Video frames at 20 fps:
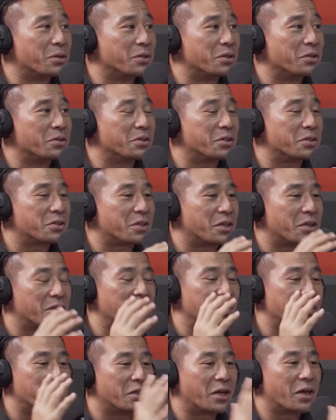But they just
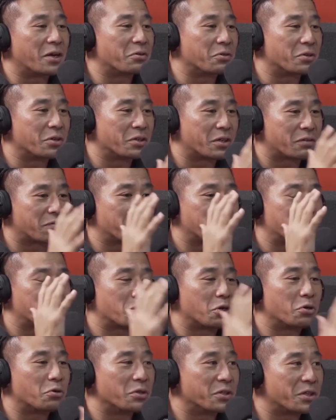said integrity. You have to
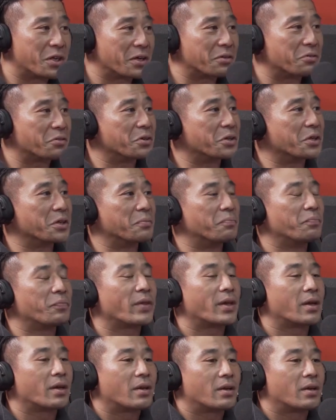show integrity.